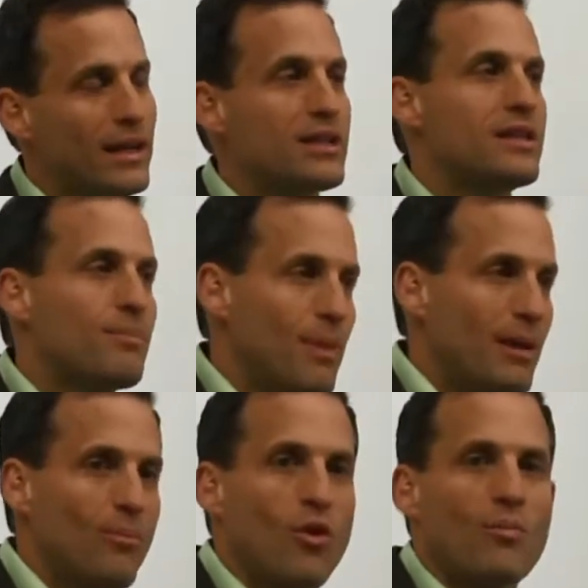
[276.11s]
to tell you just a
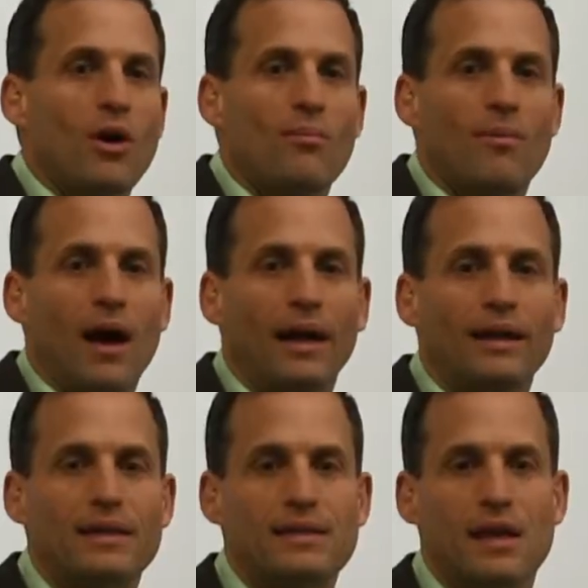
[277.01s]
bit more about
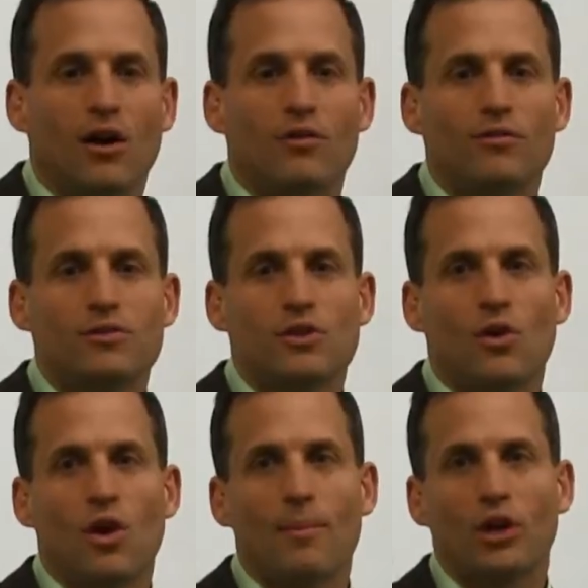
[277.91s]
myself.
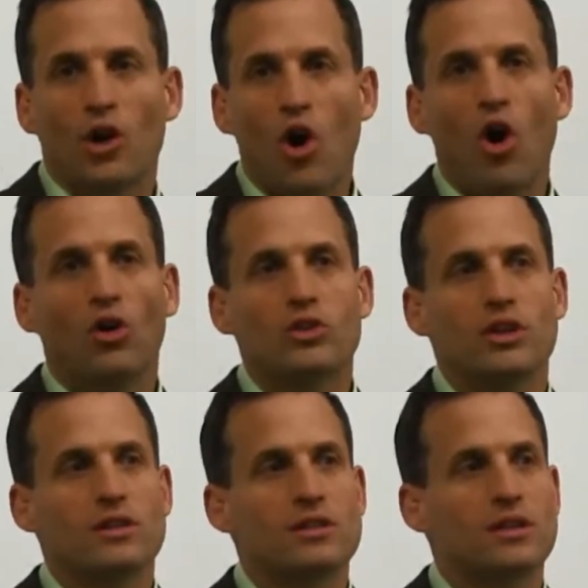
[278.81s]
So I'm an
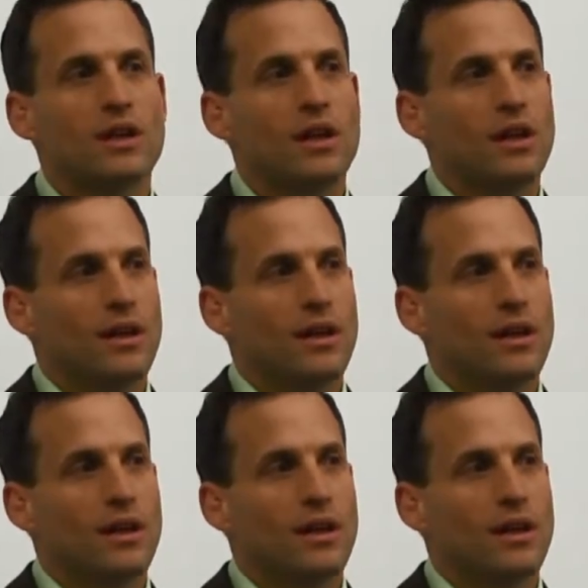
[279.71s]
oncologist.